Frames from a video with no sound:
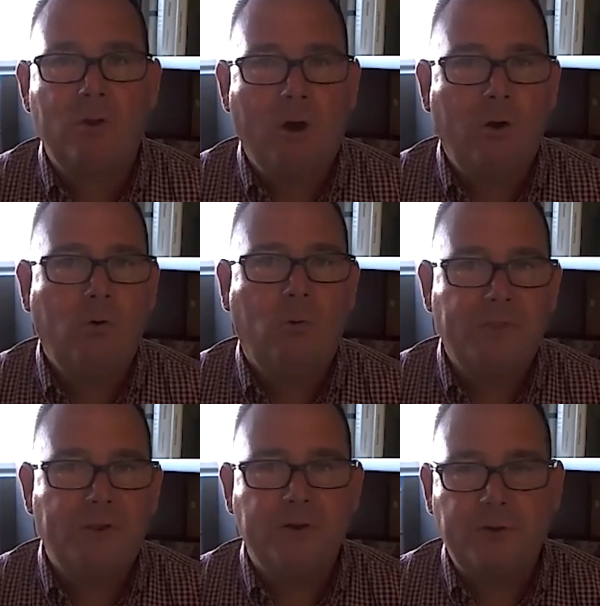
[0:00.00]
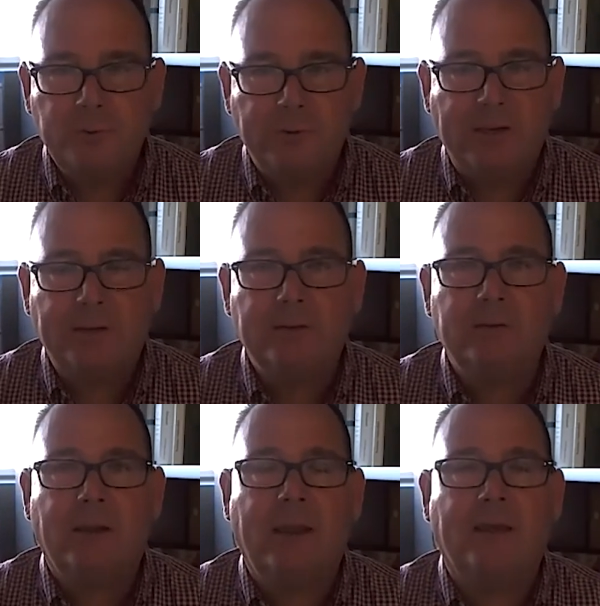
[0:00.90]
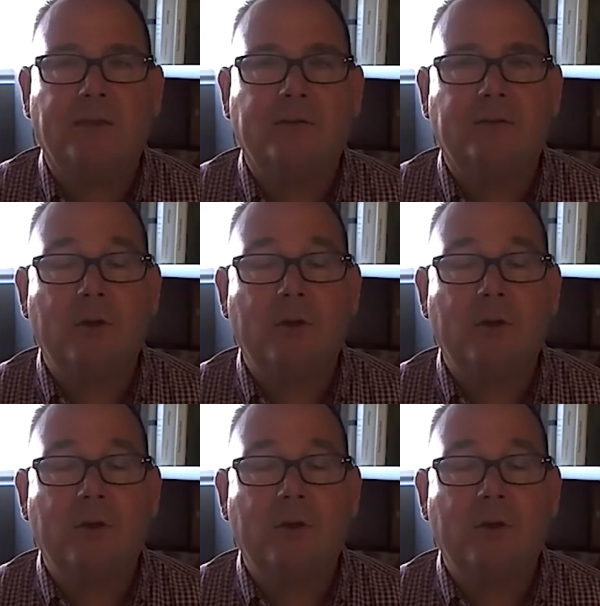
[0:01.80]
know what they're doing and